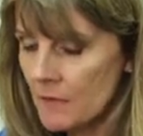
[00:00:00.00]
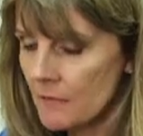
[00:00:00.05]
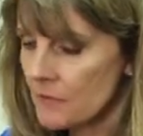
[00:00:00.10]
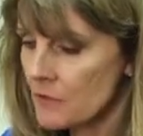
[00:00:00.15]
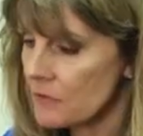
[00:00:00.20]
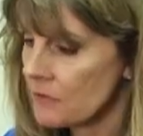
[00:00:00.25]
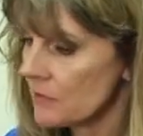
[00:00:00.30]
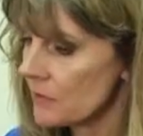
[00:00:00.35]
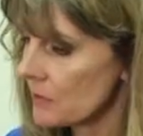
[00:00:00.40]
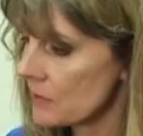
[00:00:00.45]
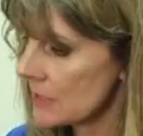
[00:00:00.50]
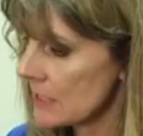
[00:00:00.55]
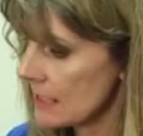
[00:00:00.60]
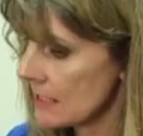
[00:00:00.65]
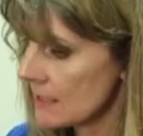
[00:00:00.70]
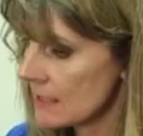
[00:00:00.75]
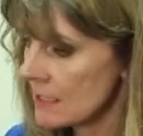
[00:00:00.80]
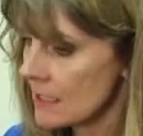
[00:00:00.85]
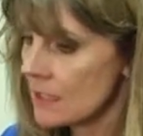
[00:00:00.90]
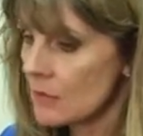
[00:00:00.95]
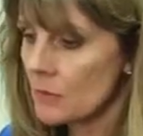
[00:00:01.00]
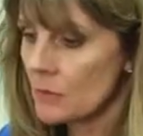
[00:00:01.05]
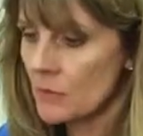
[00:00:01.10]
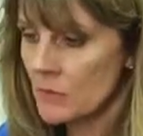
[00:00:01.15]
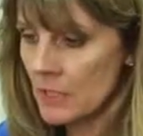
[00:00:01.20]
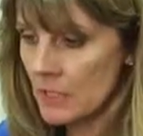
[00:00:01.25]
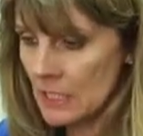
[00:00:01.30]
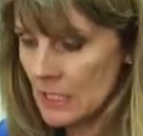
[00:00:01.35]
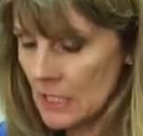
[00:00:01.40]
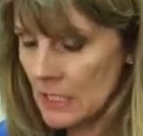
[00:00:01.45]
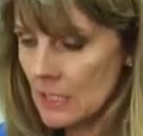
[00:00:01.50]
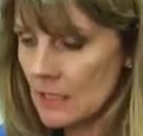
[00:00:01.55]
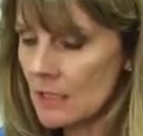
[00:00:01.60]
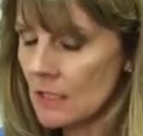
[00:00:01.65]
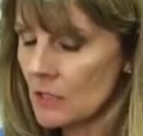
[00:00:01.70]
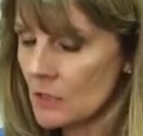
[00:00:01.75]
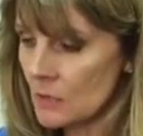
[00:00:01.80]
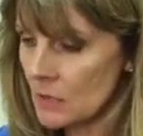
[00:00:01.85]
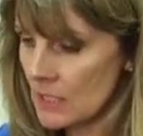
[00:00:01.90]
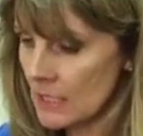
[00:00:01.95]
if you feel dizzy or the need
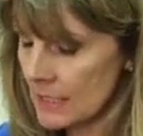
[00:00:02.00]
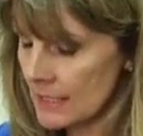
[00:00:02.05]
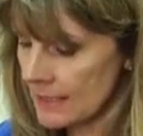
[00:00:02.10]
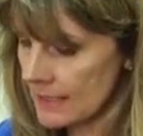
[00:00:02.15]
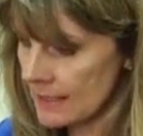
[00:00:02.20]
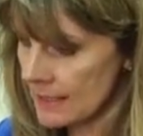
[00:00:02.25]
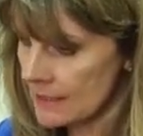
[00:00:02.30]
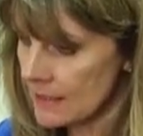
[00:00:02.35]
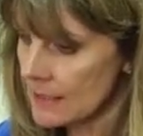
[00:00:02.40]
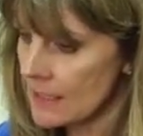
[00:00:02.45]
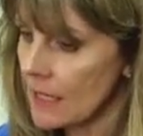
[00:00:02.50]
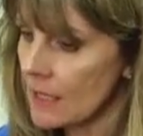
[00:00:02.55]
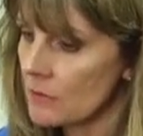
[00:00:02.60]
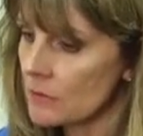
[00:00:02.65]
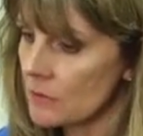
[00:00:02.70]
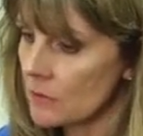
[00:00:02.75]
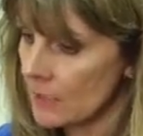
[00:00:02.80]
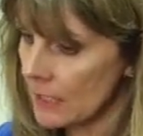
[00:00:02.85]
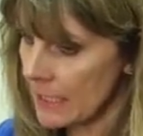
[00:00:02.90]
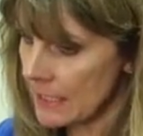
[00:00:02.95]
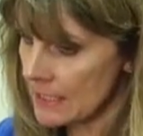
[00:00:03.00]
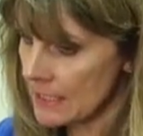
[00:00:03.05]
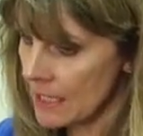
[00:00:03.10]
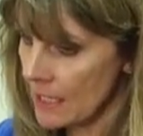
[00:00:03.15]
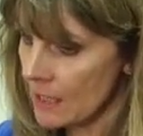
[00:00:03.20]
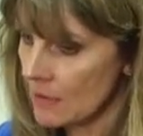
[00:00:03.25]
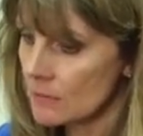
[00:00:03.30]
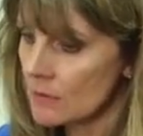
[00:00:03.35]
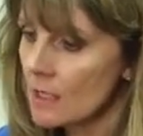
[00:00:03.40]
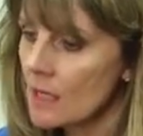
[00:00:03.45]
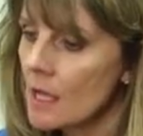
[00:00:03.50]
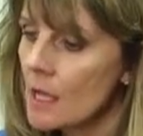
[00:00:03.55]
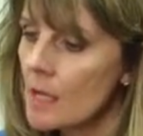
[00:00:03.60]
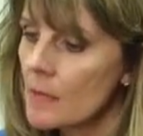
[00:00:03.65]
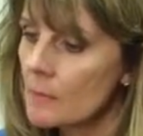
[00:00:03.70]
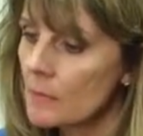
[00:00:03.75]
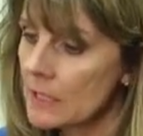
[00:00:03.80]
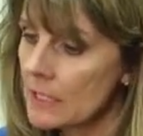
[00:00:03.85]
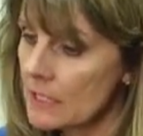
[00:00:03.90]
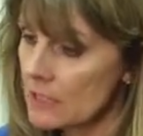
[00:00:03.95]
that you need to sit down or lay down,
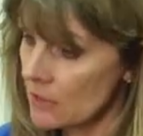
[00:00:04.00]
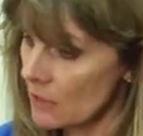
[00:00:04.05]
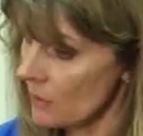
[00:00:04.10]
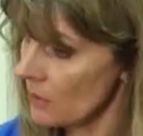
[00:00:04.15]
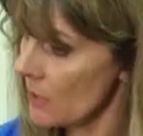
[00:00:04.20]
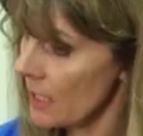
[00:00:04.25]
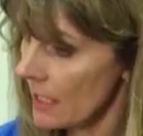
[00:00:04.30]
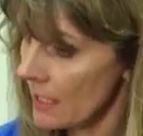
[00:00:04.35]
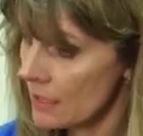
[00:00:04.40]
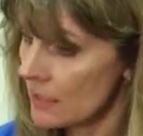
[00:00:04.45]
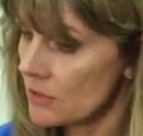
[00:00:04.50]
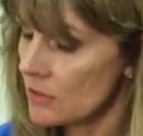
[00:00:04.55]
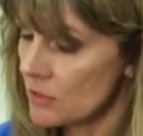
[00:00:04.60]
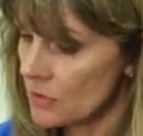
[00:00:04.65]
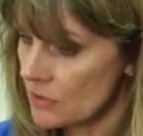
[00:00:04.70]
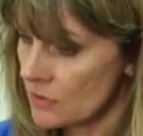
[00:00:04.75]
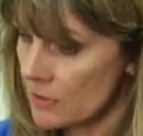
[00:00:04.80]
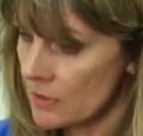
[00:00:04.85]
please go ahead and do